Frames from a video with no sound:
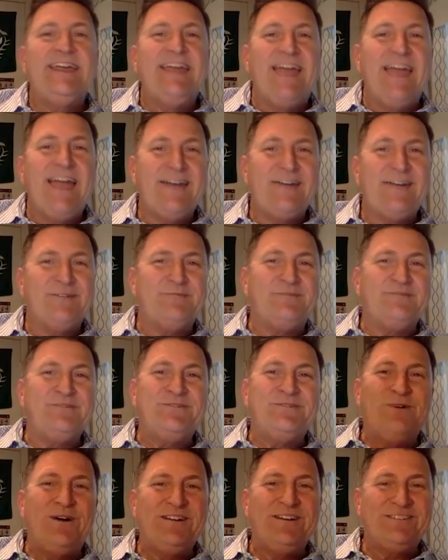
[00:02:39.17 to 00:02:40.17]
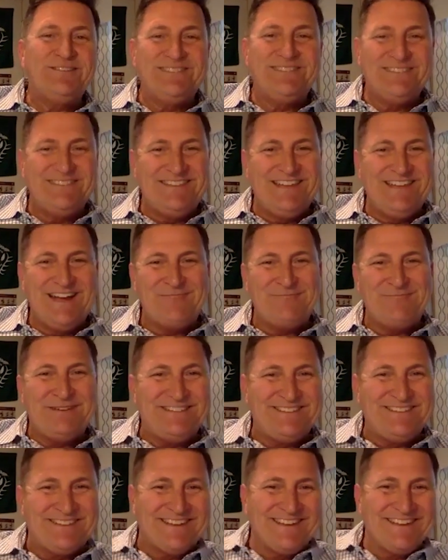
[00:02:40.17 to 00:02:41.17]
Adam, welcome to the Tao
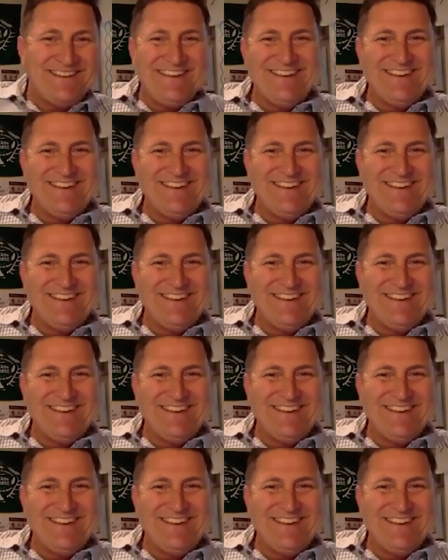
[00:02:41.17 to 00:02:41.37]
Pizza.